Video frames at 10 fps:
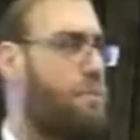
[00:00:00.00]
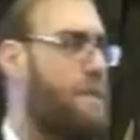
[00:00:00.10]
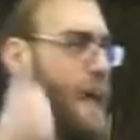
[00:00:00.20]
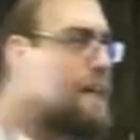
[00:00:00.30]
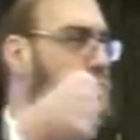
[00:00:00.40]
room,
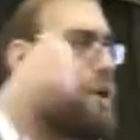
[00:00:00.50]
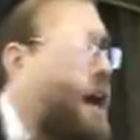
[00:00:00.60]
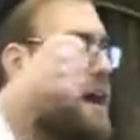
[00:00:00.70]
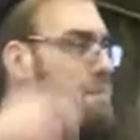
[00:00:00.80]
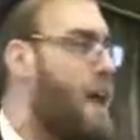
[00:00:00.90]
and that's
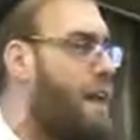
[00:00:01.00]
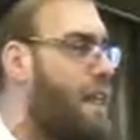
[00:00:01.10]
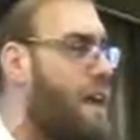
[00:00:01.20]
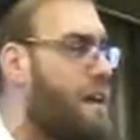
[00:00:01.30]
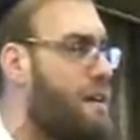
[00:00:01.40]
why I'm
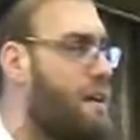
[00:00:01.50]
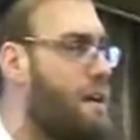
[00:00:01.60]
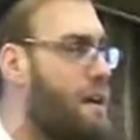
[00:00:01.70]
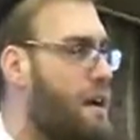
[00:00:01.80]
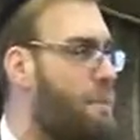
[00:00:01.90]
yelling.
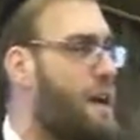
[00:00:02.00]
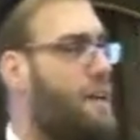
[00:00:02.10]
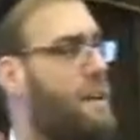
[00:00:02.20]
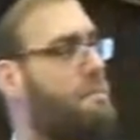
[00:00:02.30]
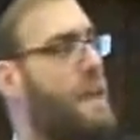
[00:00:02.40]

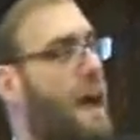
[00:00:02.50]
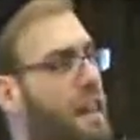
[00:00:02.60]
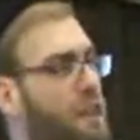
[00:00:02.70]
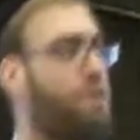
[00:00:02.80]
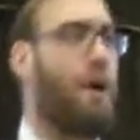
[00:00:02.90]
Because I'm
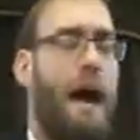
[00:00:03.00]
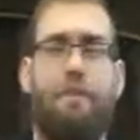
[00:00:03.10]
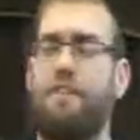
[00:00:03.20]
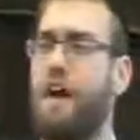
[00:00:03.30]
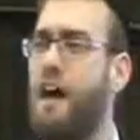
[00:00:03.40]
yelling
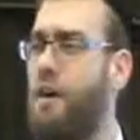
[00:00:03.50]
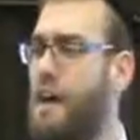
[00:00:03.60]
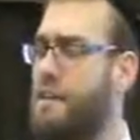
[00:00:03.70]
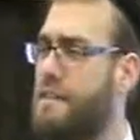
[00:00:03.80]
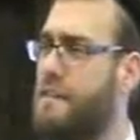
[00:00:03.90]
throughout the
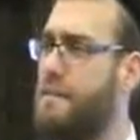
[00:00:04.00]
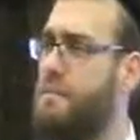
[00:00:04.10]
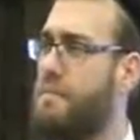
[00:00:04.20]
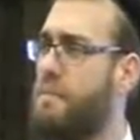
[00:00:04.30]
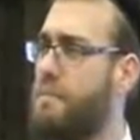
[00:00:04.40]
Dairis.
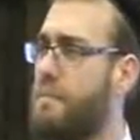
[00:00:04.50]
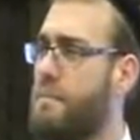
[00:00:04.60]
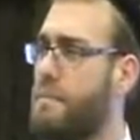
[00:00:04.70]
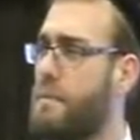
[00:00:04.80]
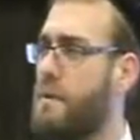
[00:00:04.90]

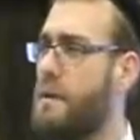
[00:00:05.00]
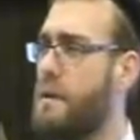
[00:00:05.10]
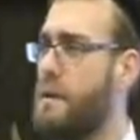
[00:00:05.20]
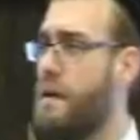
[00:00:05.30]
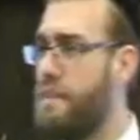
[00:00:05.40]

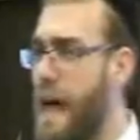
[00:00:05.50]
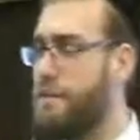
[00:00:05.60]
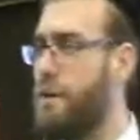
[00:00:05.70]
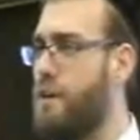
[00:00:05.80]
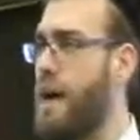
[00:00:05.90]

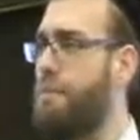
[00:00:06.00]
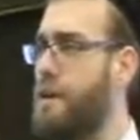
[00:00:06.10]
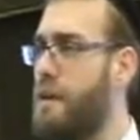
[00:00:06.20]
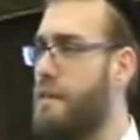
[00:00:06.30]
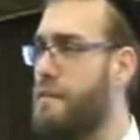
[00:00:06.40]
That's what a Rebbe
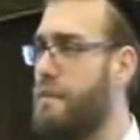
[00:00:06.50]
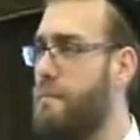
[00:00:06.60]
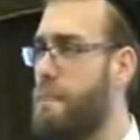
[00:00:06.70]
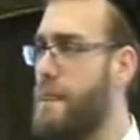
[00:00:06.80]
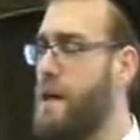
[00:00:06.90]
is.
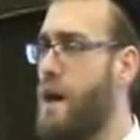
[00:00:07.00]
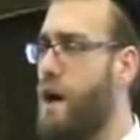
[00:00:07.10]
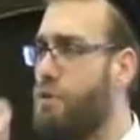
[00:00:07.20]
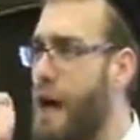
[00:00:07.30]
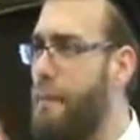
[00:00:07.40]

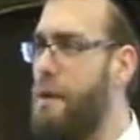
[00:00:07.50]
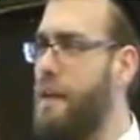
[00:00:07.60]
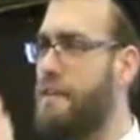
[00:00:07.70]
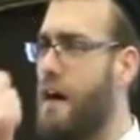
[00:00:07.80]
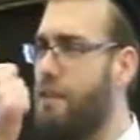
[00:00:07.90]
A Rebbe
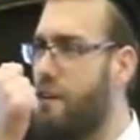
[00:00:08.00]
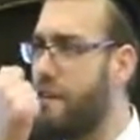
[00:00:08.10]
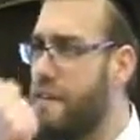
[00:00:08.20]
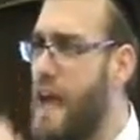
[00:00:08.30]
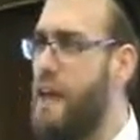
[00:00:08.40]
is
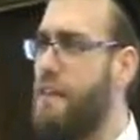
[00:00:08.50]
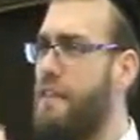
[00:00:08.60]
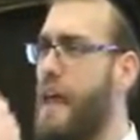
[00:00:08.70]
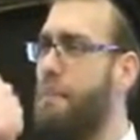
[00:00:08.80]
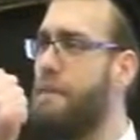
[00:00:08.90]

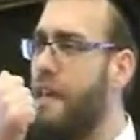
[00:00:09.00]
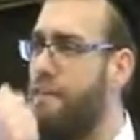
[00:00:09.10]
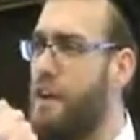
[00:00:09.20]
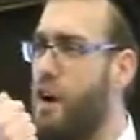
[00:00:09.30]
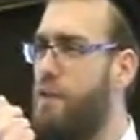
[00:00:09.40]
understanding that I'm
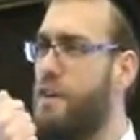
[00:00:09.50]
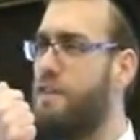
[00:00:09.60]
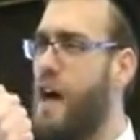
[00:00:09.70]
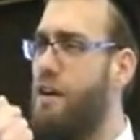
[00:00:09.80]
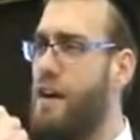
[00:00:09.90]
giving over
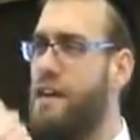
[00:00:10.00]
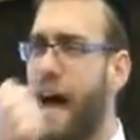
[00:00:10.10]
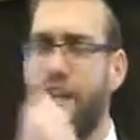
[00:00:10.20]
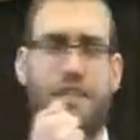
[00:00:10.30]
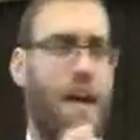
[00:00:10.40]
Torah
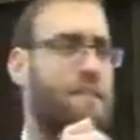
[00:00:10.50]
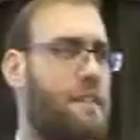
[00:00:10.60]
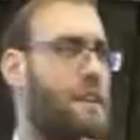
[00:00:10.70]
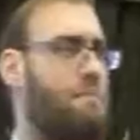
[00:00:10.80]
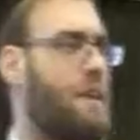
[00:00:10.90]
not just
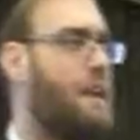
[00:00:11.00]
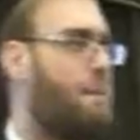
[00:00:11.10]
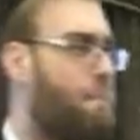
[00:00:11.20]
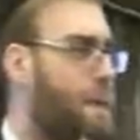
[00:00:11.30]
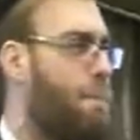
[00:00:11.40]
to the
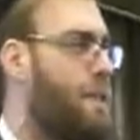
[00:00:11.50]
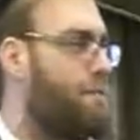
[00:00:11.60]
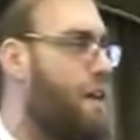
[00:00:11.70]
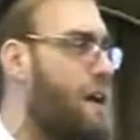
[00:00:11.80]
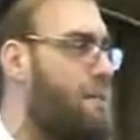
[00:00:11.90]
immediate people
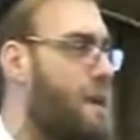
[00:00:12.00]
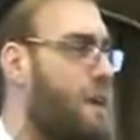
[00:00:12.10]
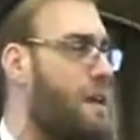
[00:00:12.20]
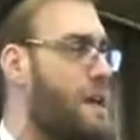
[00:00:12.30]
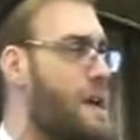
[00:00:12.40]
in front of
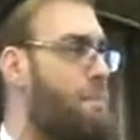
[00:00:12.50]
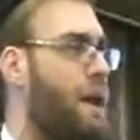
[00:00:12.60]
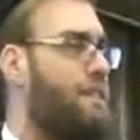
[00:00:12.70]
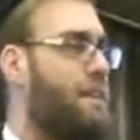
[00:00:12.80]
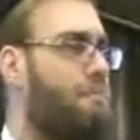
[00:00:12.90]
me,
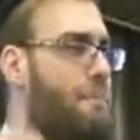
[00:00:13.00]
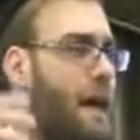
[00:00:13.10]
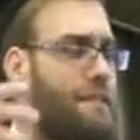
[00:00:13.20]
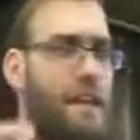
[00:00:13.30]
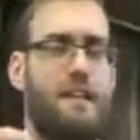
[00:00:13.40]
but it's a
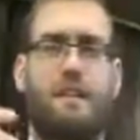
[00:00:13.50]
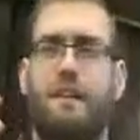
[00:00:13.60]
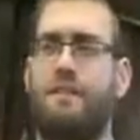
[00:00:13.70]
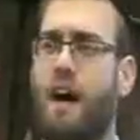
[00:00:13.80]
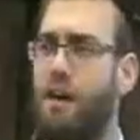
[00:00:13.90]
message
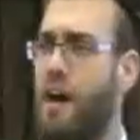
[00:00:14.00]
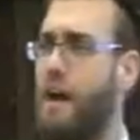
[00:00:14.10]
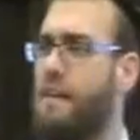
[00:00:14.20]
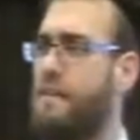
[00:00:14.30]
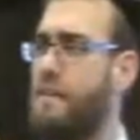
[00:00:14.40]
for
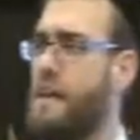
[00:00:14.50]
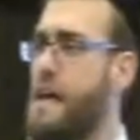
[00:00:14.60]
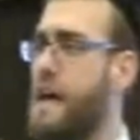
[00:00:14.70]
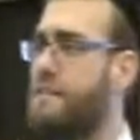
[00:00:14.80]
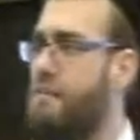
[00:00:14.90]
Dairis.
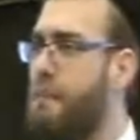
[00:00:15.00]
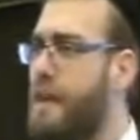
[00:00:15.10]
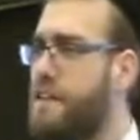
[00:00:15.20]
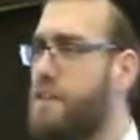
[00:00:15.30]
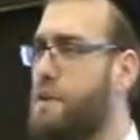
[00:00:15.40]
It's a
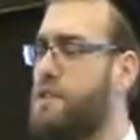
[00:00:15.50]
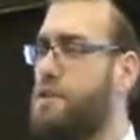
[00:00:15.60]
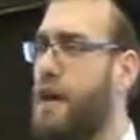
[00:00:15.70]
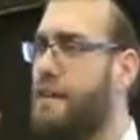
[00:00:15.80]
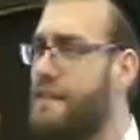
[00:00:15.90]
message which
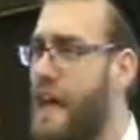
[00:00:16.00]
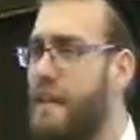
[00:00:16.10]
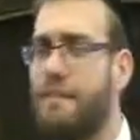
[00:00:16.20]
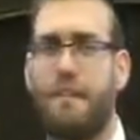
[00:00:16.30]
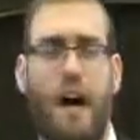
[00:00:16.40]

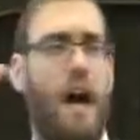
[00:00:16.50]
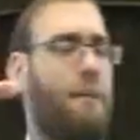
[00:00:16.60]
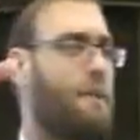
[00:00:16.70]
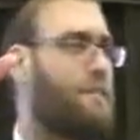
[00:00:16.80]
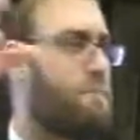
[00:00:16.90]
transcends
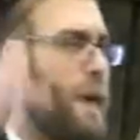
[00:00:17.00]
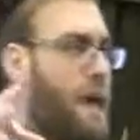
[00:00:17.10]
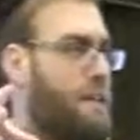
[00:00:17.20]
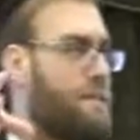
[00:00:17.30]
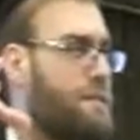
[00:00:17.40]
time and
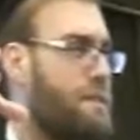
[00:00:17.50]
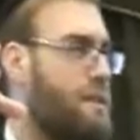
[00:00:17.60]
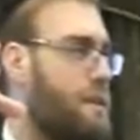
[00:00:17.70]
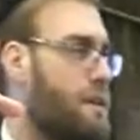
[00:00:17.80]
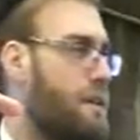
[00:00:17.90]
space.
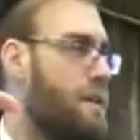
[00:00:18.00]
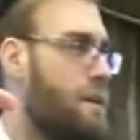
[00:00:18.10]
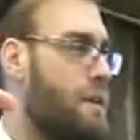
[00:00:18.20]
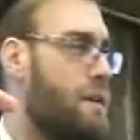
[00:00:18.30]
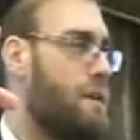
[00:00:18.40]

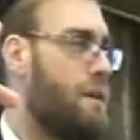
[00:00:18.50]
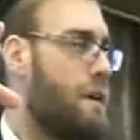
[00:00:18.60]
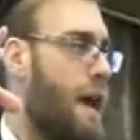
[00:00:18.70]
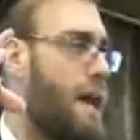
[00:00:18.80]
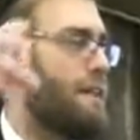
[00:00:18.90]

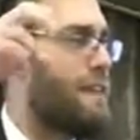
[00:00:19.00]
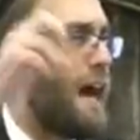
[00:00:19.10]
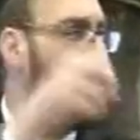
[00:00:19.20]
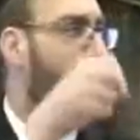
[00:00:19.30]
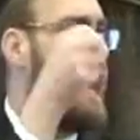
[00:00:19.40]
And a
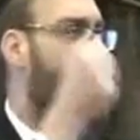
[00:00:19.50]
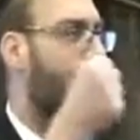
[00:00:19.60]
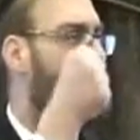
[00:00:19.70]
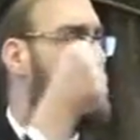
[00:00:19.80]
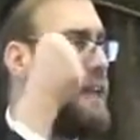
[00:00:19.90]
Talmid
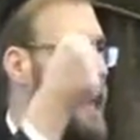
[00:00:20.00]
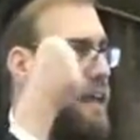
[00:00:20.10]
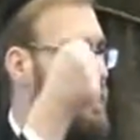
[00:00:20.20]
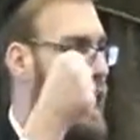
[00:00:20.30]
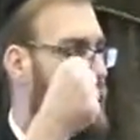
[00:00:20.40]
has to
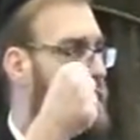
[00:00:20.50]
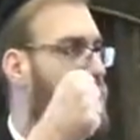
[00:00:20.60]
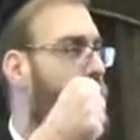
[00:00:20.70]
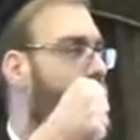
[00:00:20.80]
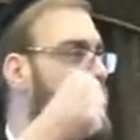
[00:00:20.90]
retain that
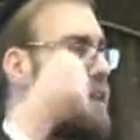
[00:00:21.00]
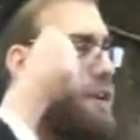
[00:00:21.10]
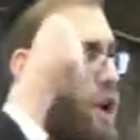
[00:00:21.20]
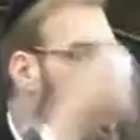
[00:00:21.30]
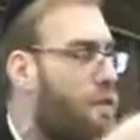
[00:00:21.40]
in order to give
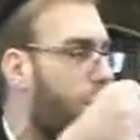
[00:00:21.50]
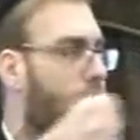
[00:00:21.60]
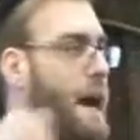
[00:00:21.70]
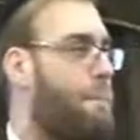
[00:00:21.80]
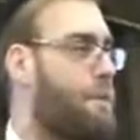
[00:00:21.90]
it over
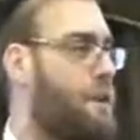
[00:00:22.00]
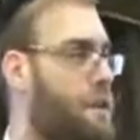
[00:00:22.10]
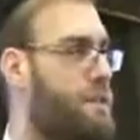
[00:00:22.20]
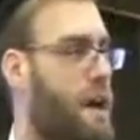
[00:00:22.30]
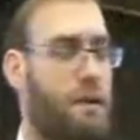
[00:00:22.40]
properly
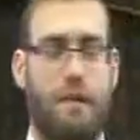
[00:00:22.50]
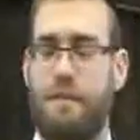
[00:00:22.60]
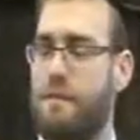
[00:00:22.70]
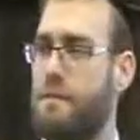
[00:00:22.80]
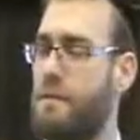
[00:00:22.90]
with
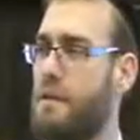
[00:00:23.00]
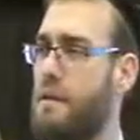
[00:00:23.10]
Dairis.